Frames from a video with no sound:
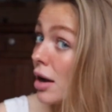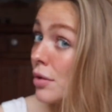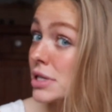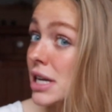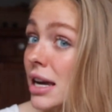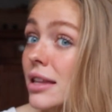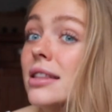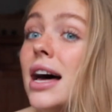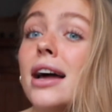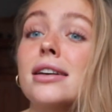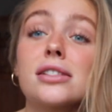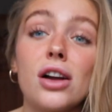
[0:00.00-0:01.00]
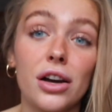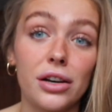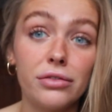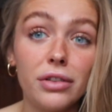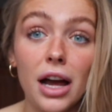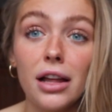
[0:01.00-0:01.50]
I was like, that is not
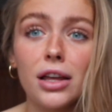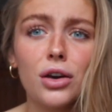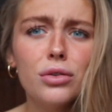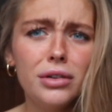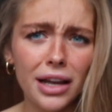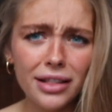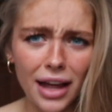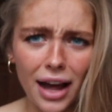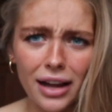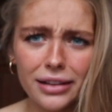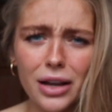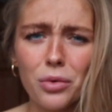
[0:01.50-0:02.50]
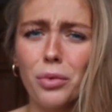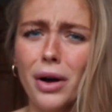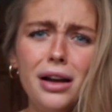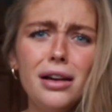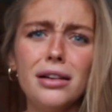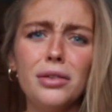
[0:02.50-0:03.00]
gonna fly. Like, who did that? Like,
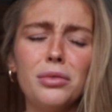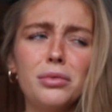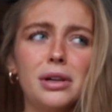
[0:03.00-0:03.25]
what?